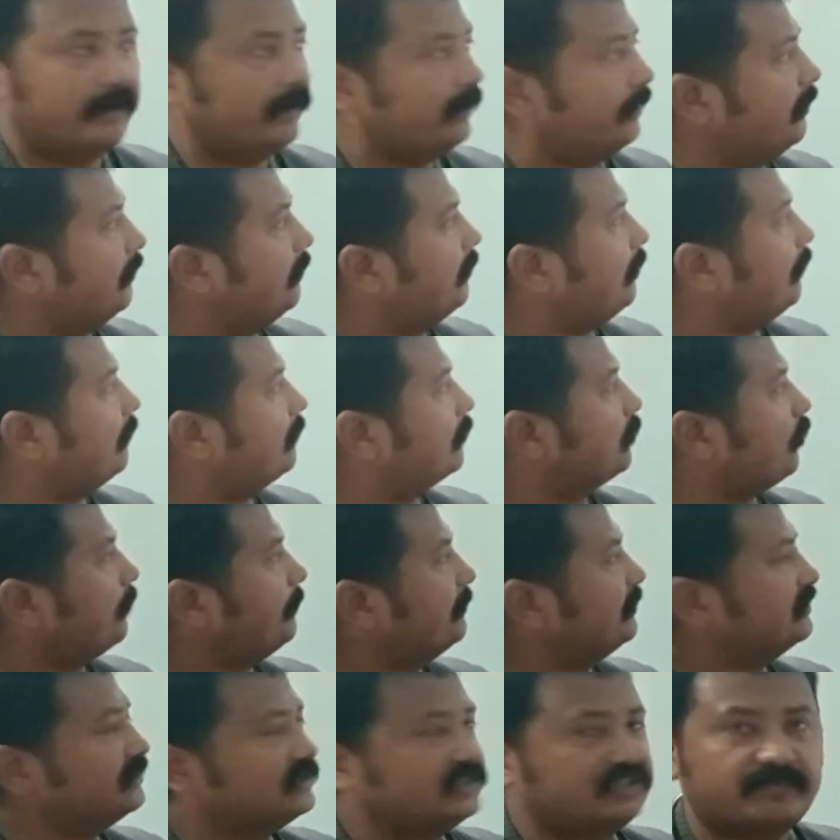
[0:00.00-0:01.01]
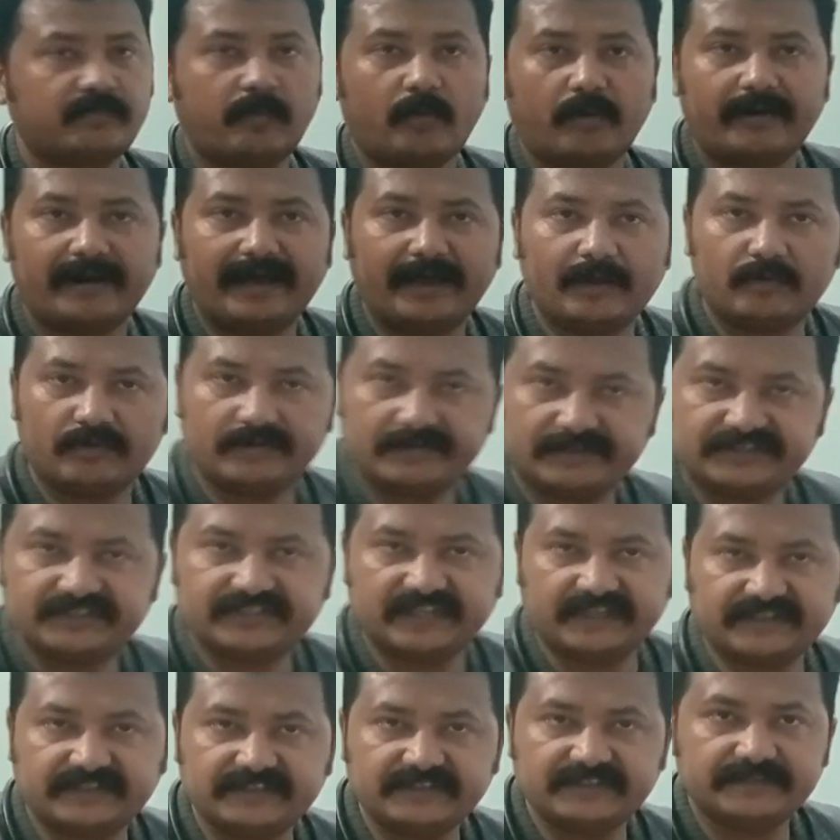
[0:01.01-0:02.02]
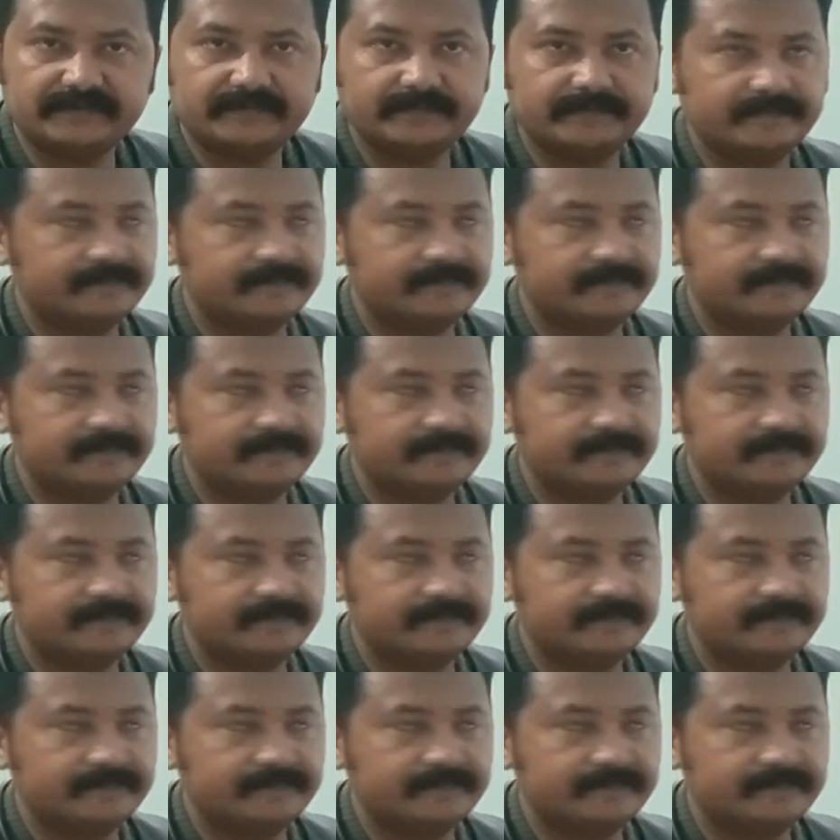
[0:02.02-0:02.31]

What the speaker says: our topic is spondylolisthesis.